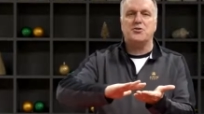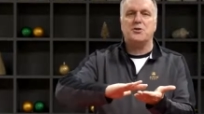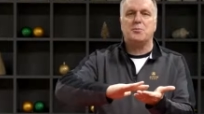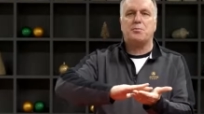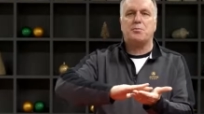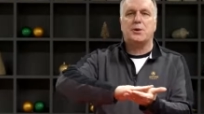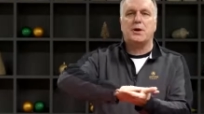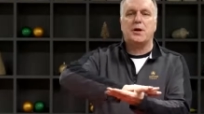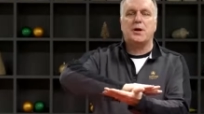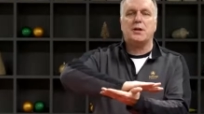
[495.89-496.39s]

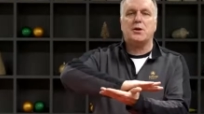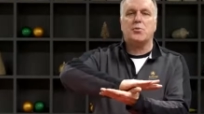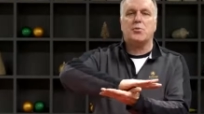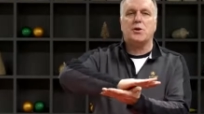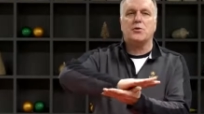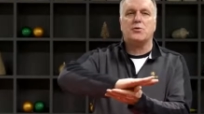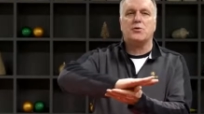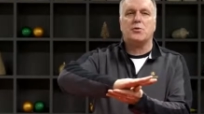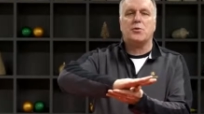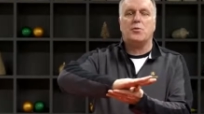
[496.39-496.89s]
One's going one
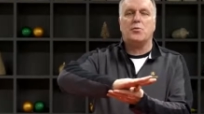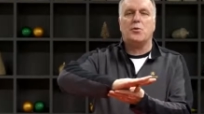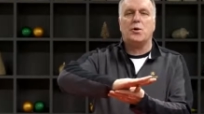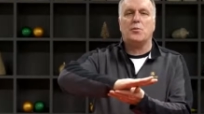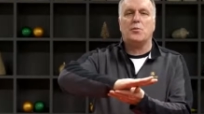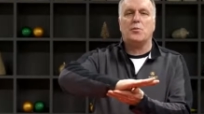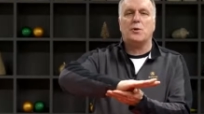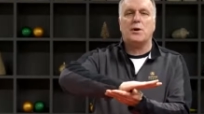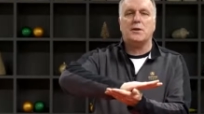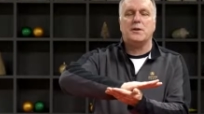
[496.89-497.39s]
way and the other's
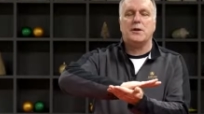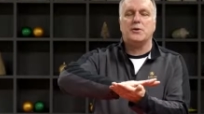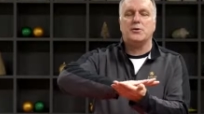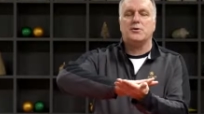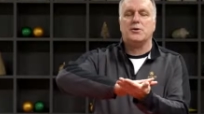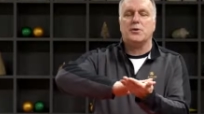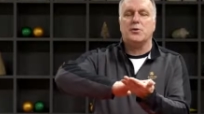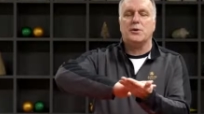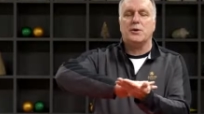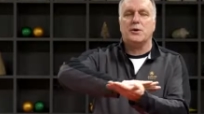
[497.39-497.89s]
going the other way. I
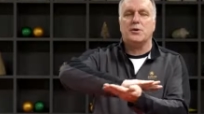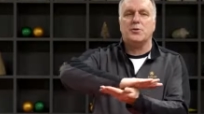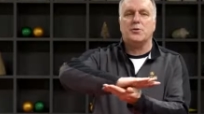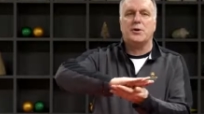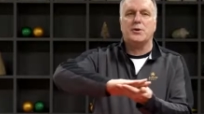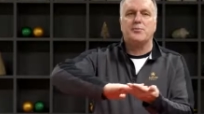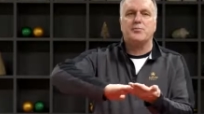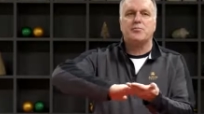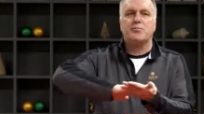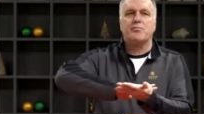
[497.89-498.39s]

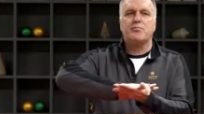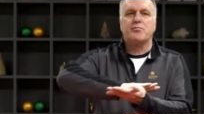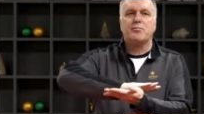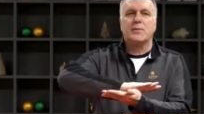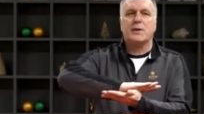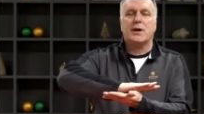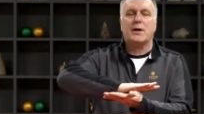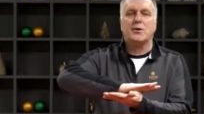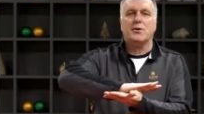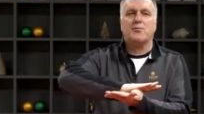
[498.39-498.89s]
don't know if I can
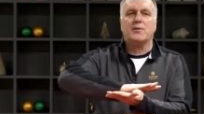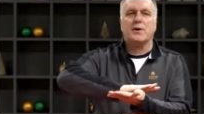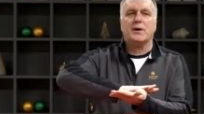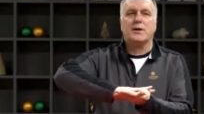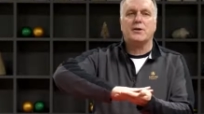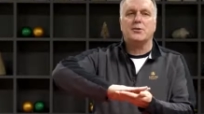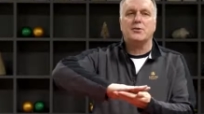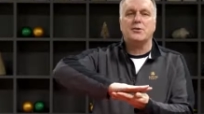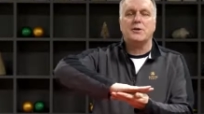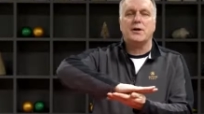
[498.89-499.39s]
do that.
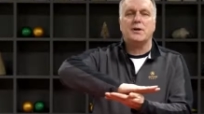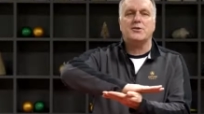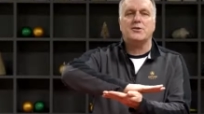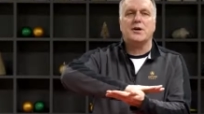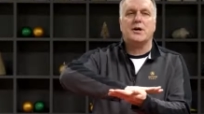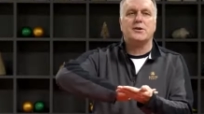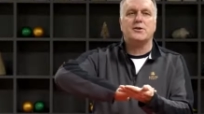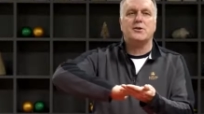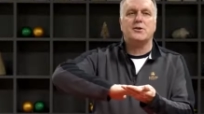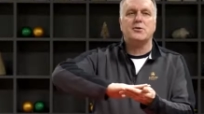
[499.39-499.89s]
John, can you do that?